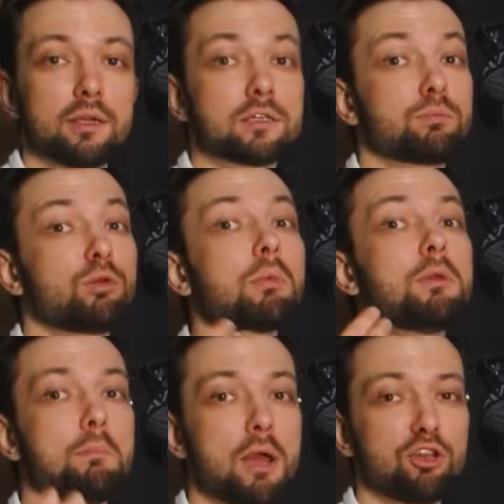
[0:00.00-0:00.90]
as
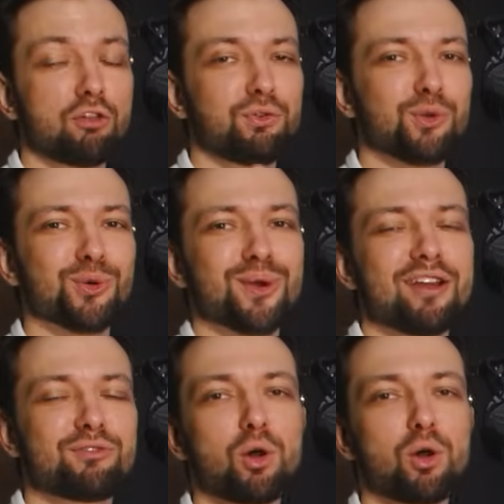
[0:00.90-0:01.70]
probably many of you, have